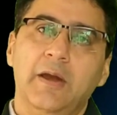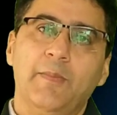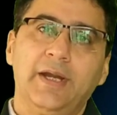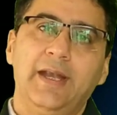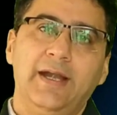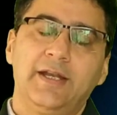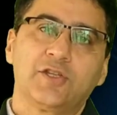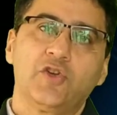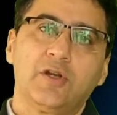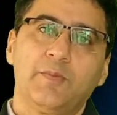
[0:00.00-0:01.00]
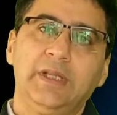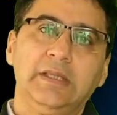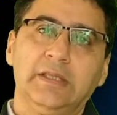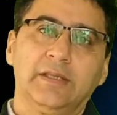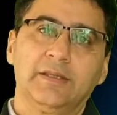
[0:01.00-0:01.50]
but that does not
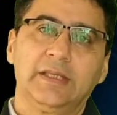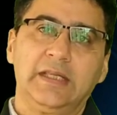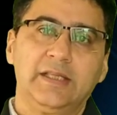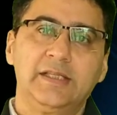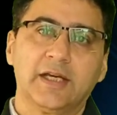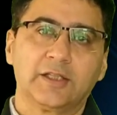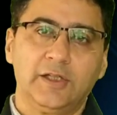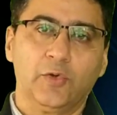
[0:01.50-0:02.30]
mean the, these are the